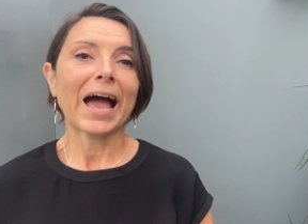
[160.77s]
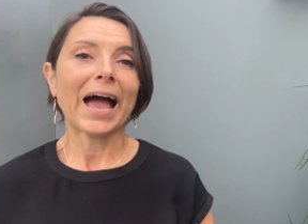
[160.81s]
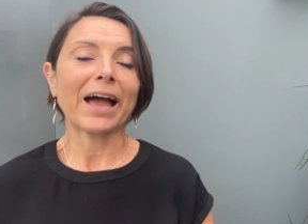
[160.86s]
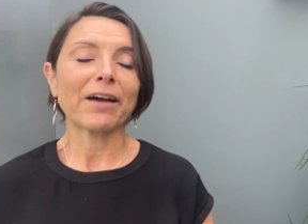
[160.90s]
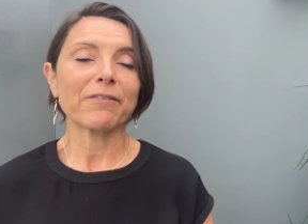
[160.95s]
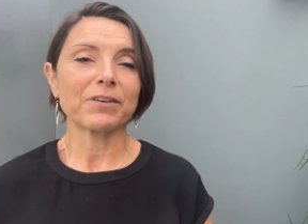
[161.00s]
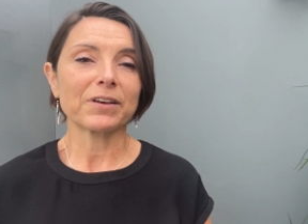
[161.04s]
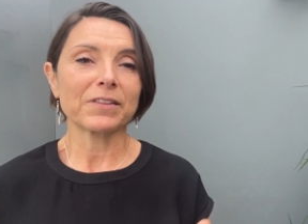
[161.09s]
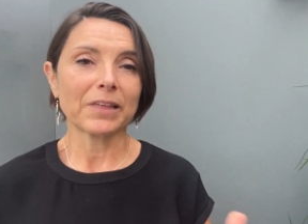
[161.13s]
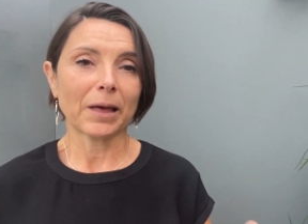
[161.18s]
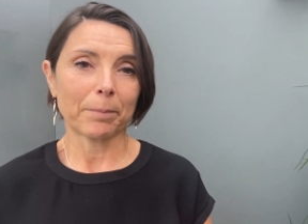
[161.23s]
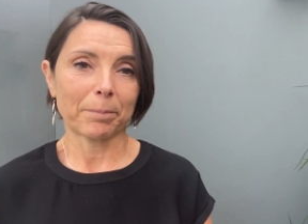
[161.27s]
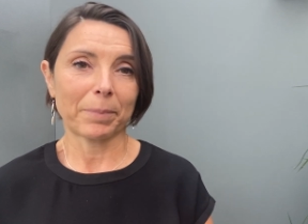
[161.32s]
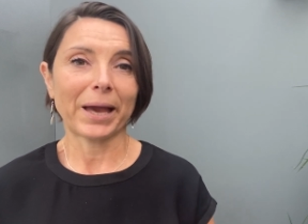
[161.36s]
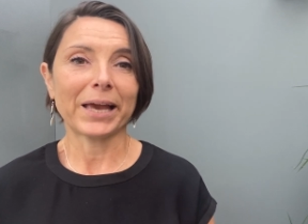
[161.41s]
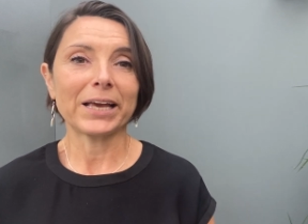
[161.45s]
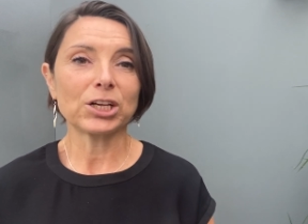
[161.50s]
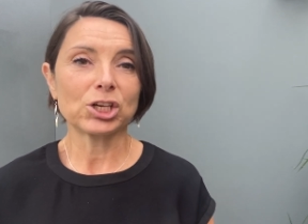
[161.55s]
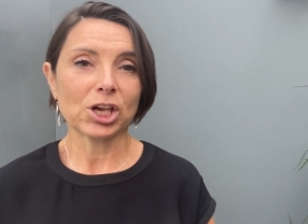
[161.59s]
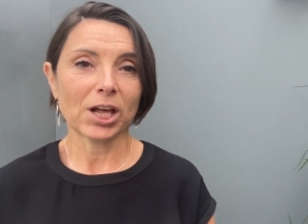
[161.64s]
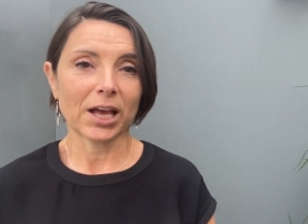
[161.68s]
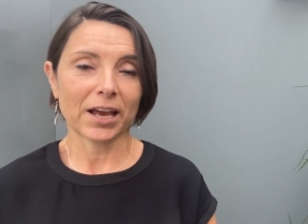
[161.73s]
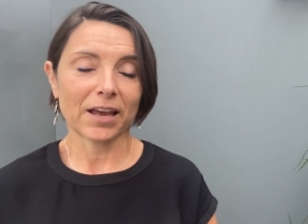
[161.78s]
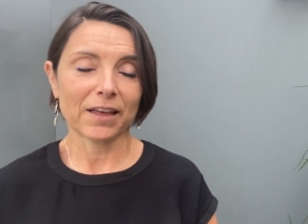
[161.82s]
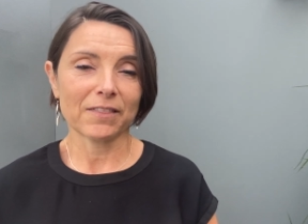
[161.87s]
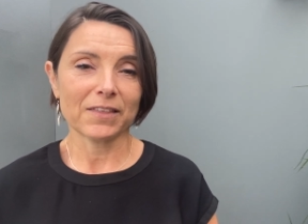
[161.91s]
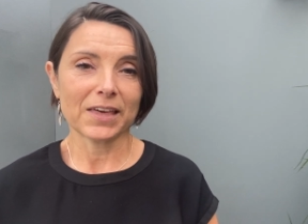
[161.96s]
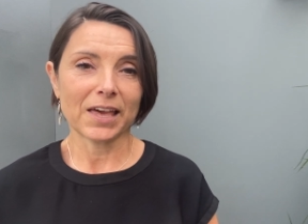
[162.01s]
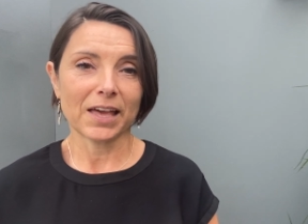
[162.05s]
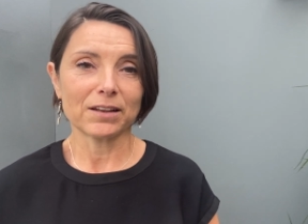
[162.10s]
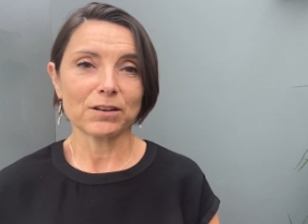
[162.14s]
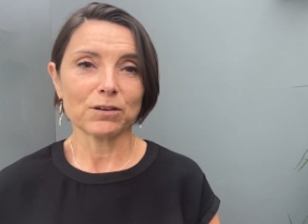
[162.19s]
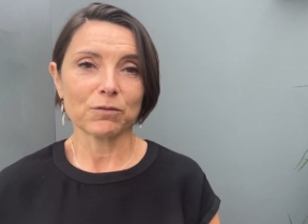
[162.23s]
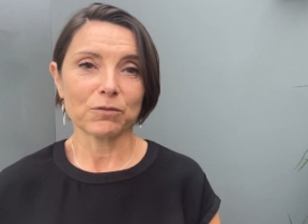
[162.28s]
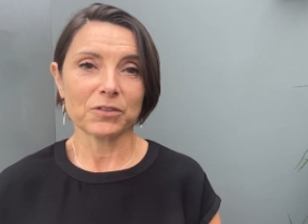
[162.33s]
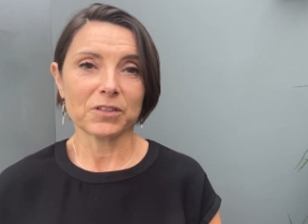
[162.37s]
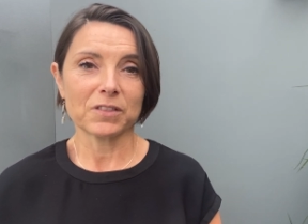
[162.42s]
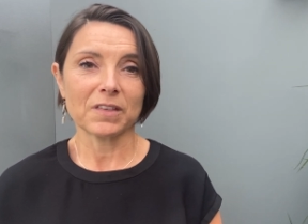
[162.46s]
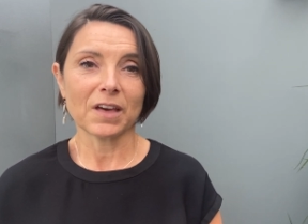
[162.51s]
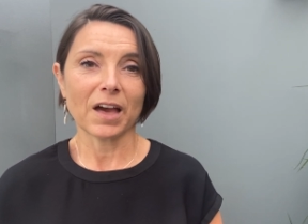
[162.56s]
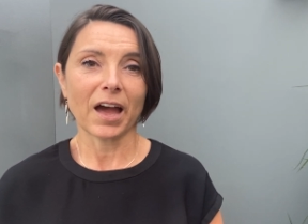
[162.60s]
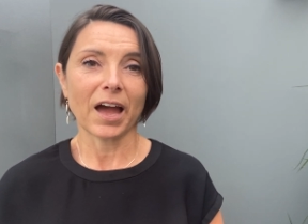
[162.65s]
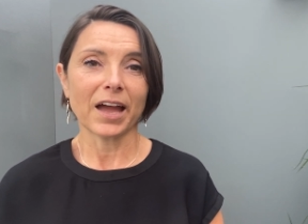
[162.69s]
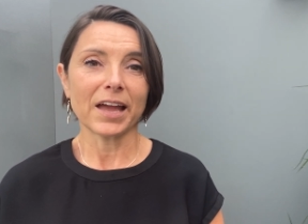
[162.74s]
having that paycheck at the end of the
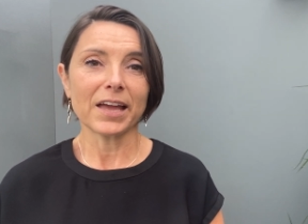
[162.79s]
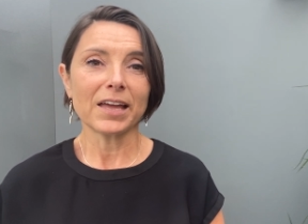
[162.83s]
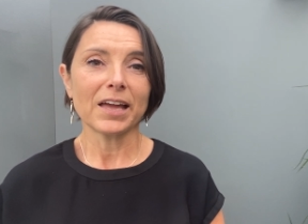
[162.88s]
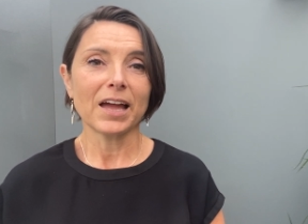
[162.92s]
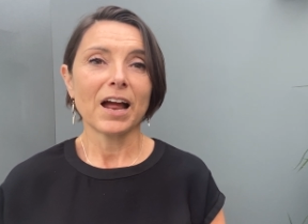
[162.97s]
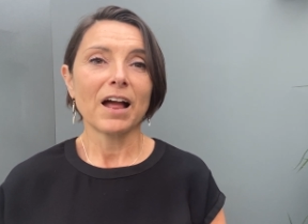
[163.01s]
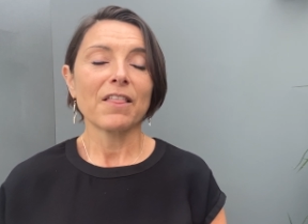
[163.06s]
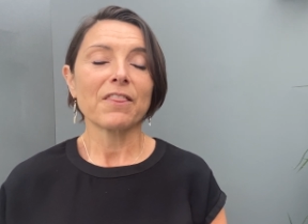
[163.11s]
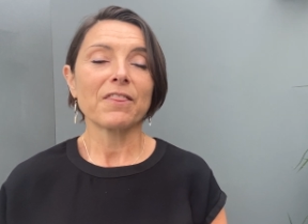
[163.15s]
day.